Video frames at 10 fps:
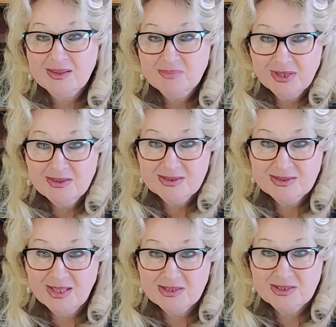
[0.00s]
because
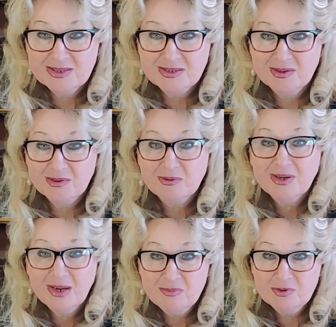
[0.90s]
that's
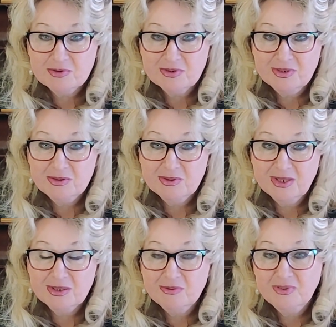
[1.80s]
where I'm usually
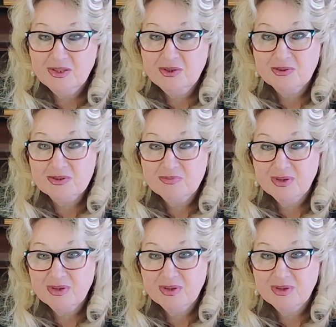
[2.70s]
doing videos.